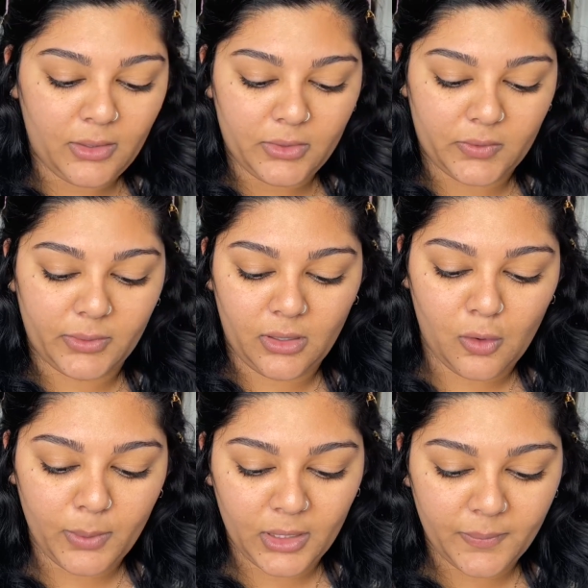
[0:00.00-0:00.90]
So I'm gonna
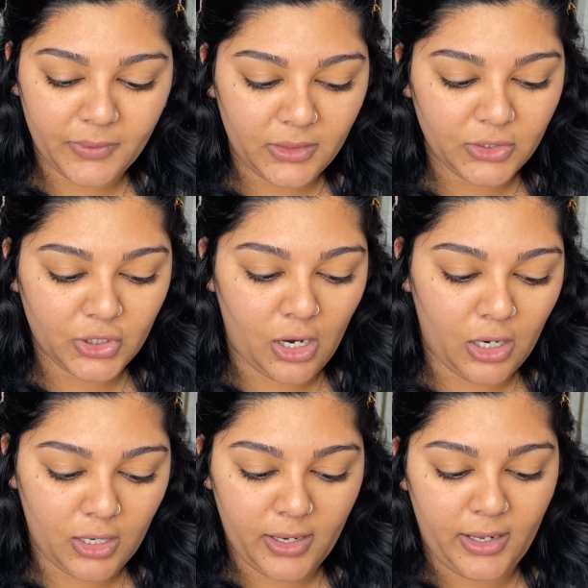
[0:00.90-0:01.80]
open up the
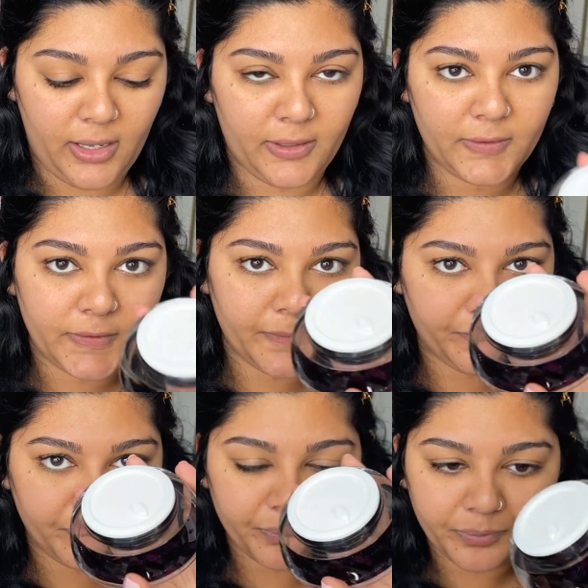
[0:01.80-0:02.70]
jar, and
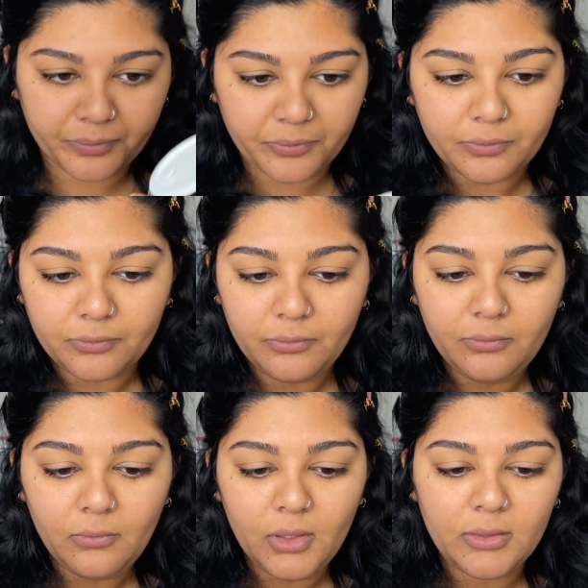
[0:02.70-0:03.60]

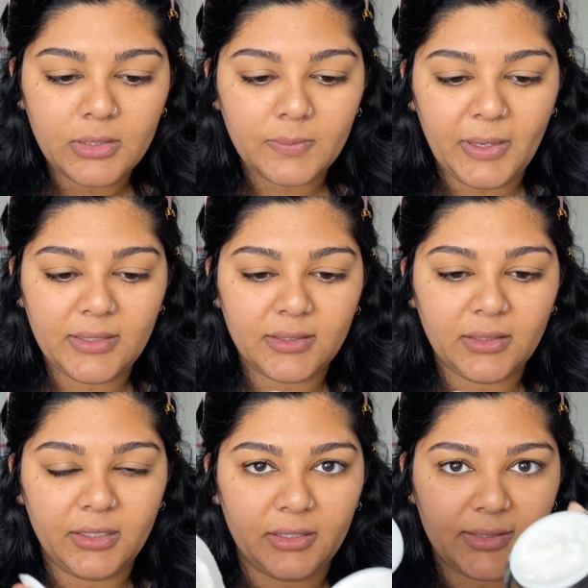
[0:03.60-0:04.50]
it's
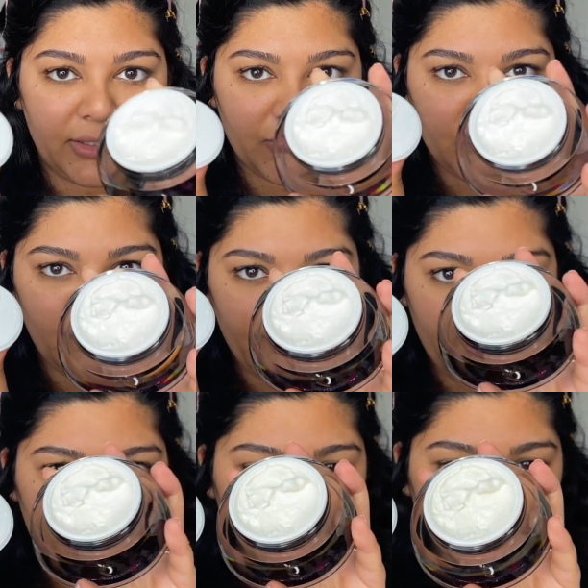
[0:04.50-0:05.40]
basically this like
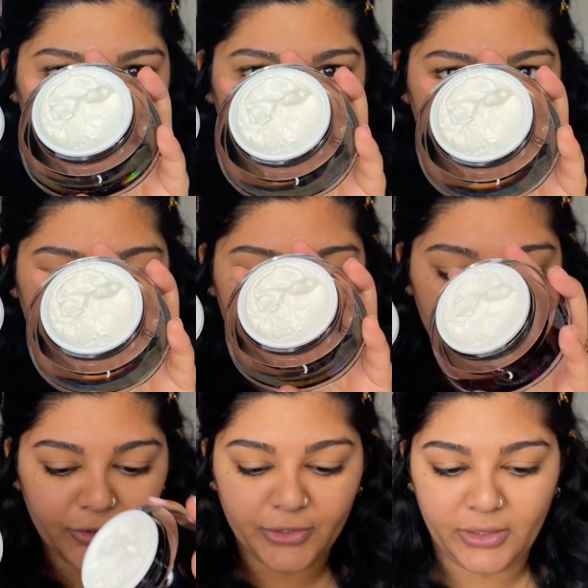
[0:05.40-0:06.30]
super thick and
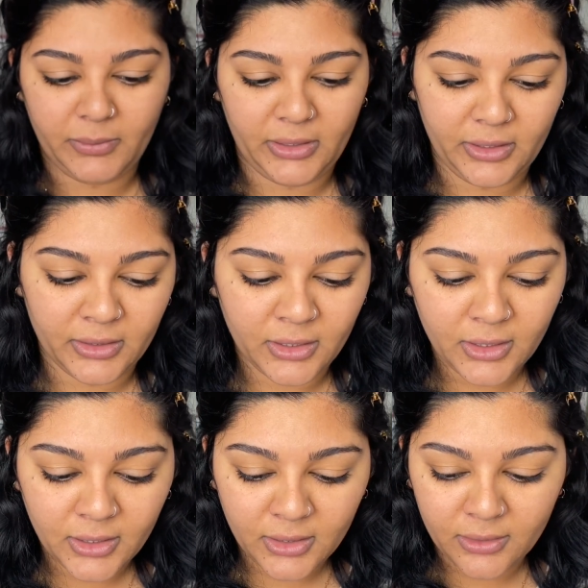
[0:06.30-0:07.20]
creamy
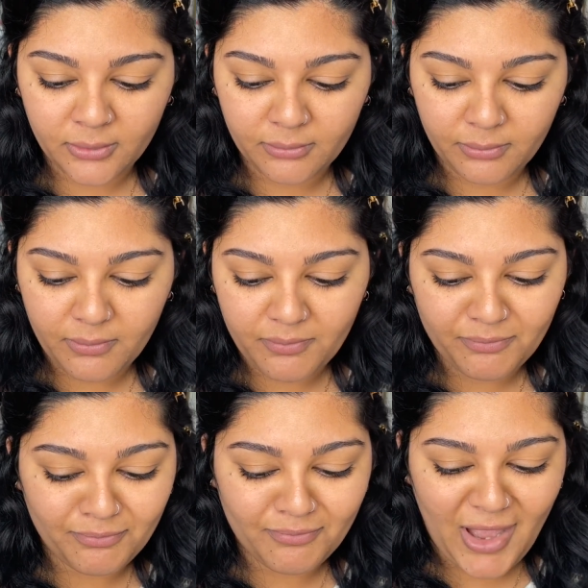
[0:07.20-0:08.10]

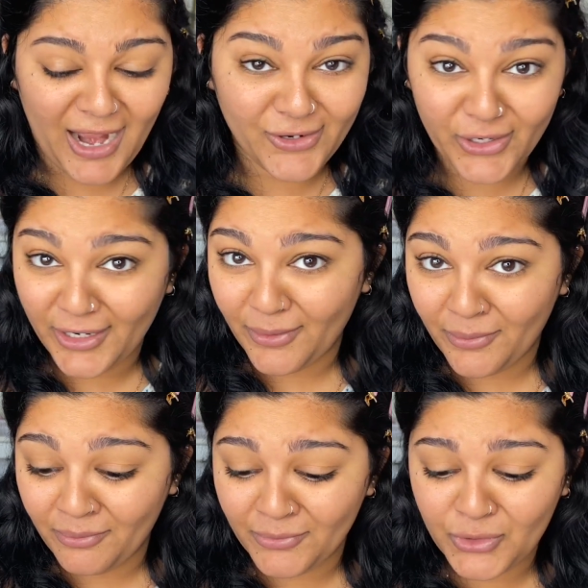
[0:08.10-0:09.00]
hydrating
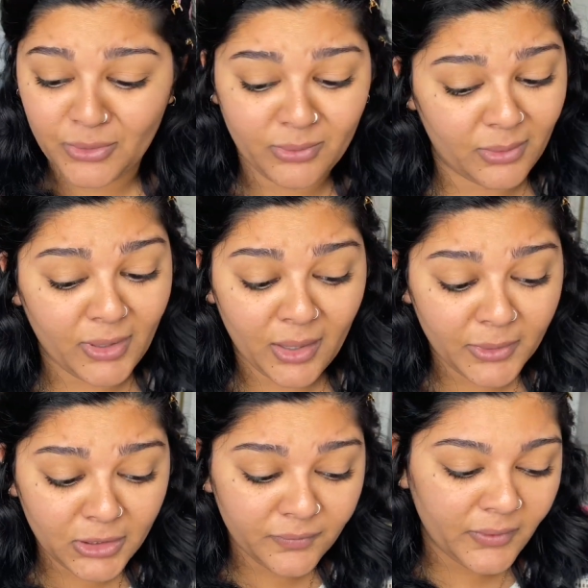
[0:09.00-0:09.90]
2-in-1
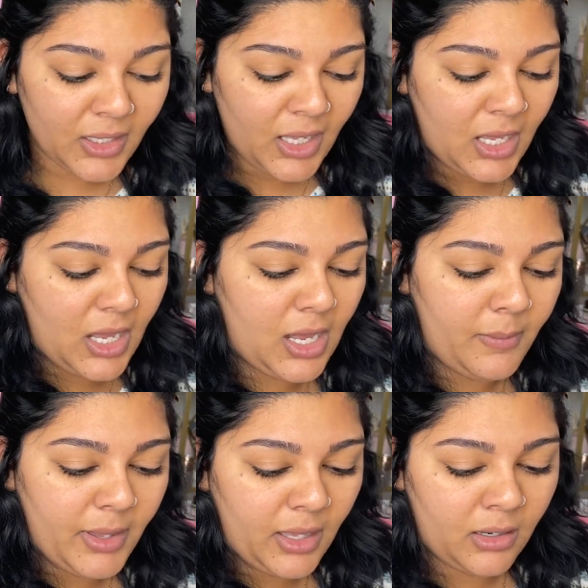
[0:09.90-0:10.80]
primer.
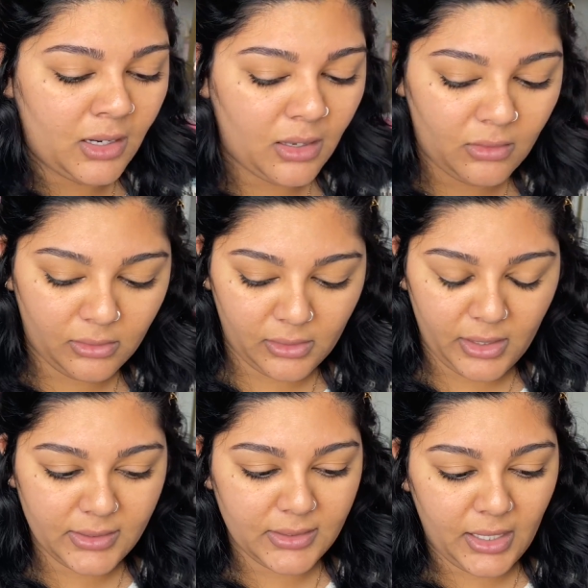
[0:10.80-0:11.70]
And
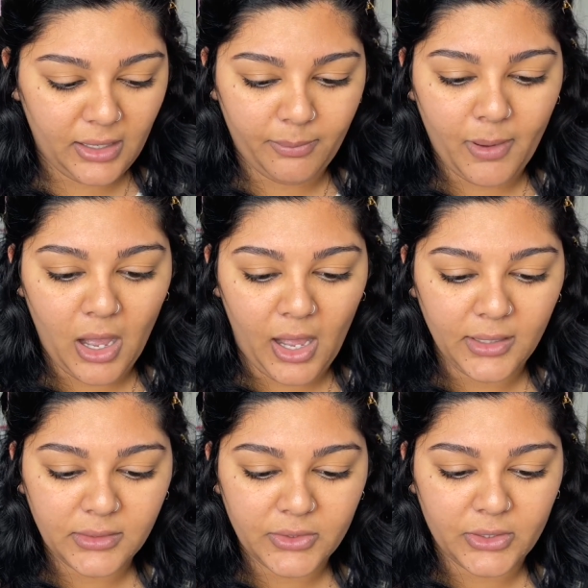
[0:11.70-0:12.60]
it's a
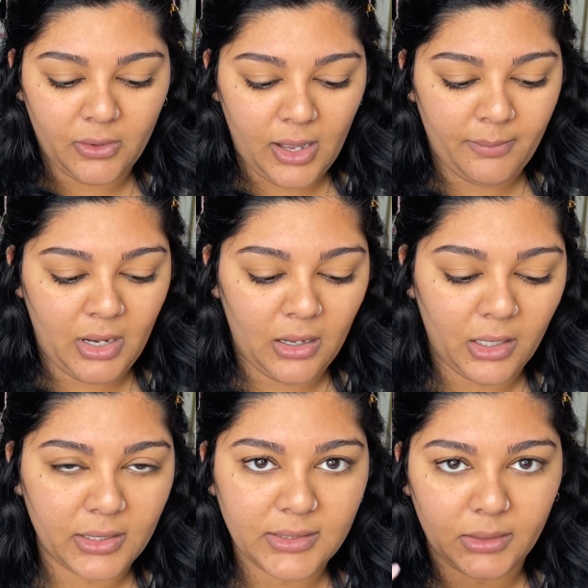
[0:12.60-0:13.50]
pot, so I'm not
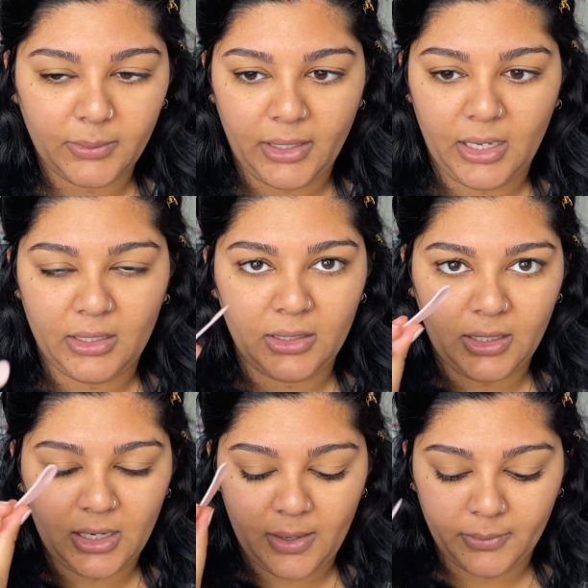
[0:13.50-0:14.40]
going to stick my hand in
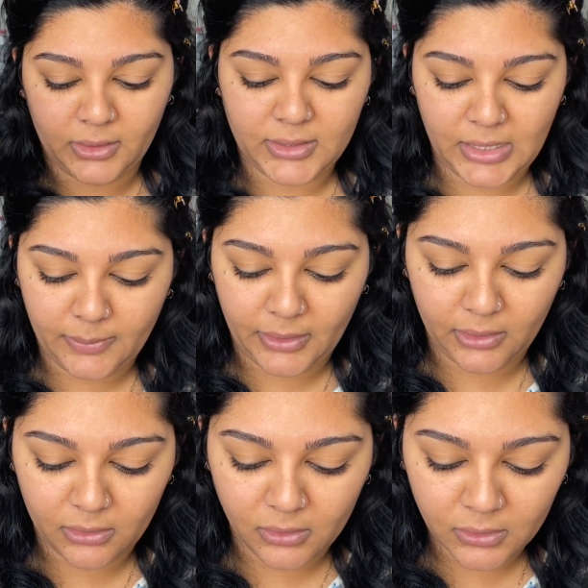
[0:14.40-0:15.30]
there. I'm going to take my
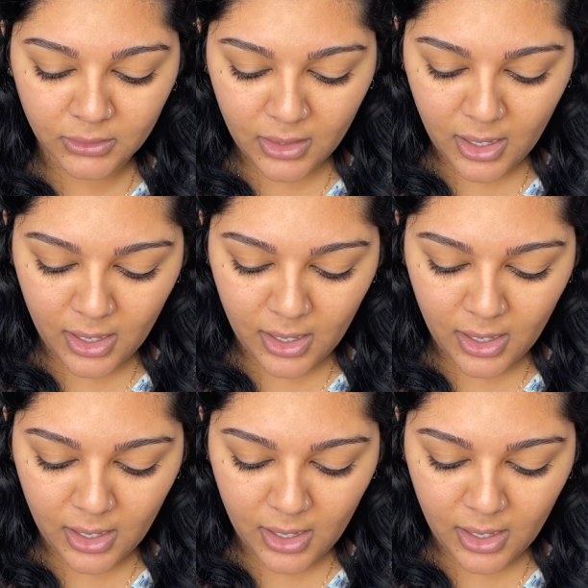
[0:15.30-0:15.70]
little